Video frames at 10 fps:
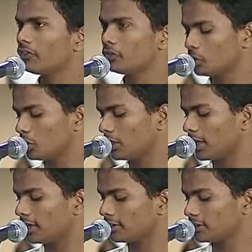have
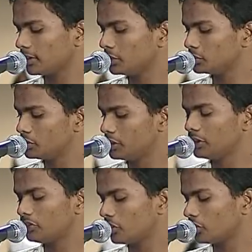told that to
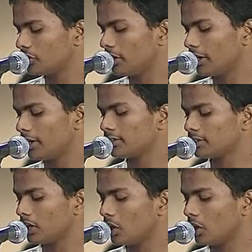teach your children